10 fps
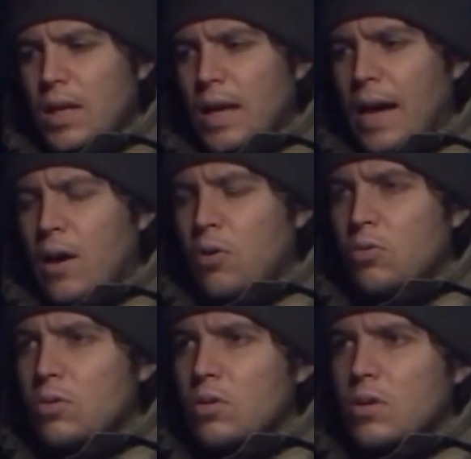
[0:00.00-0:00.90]
Now,
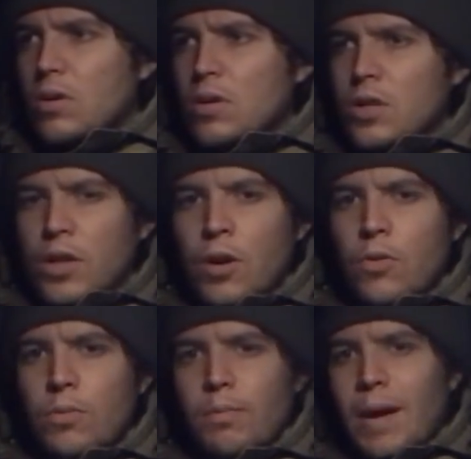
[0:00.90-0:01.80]
you
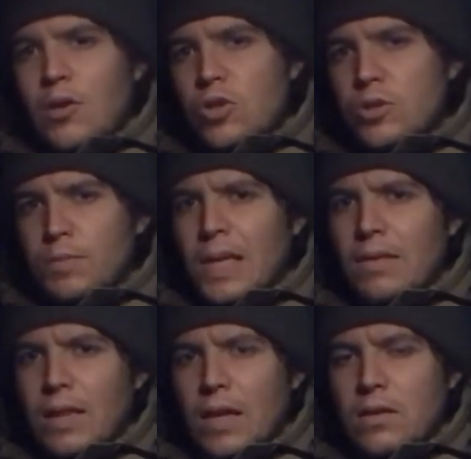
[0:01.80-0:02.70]
know, mantras
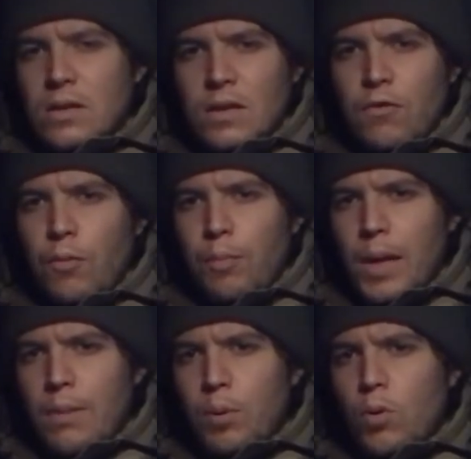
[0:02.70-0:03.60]
mean things to different
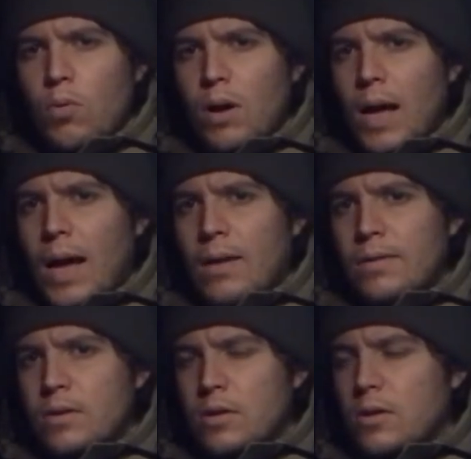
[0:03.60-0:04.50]
people,
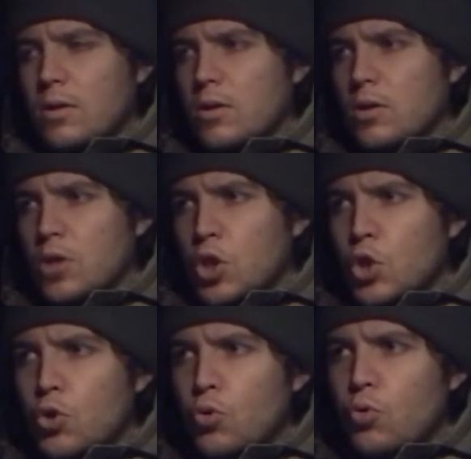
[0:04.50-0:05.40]
and
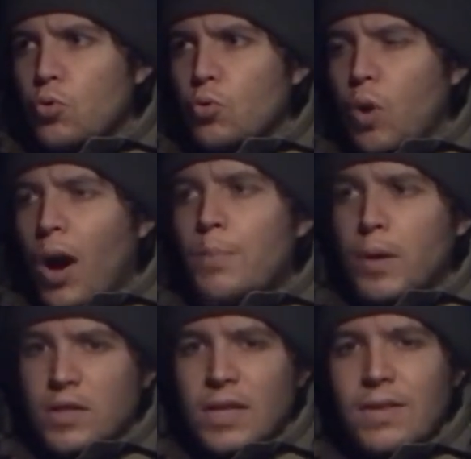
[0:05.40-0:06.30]
you, I
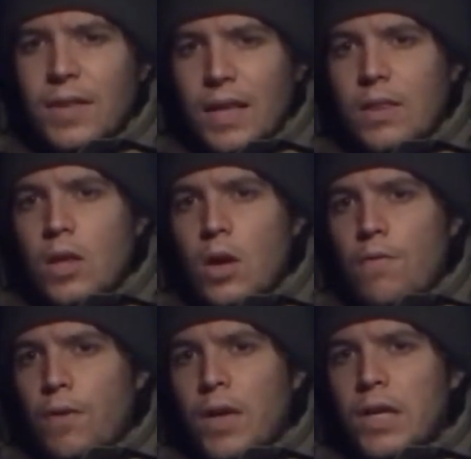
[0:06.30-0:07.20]
personally think
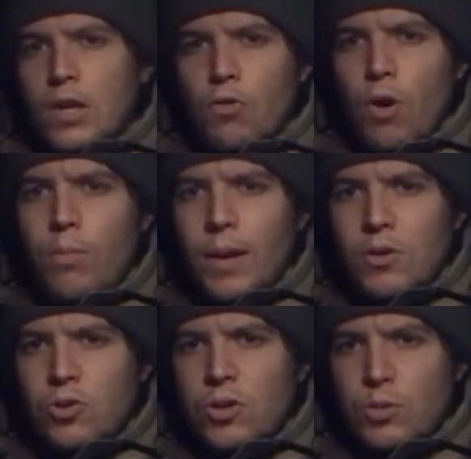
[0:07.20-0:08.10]
that finding your own
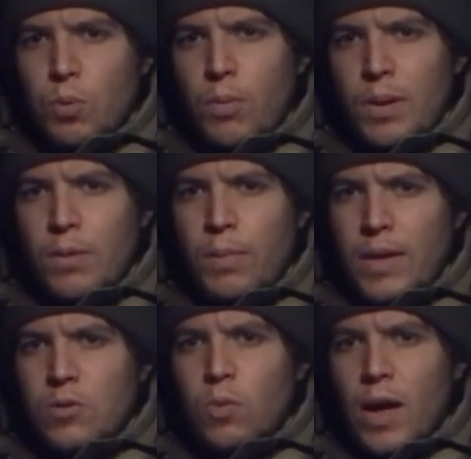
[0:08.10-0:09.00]
mantra is probably the
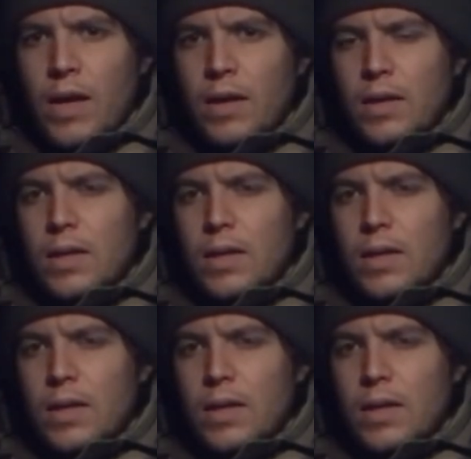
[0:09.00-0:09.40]
best way.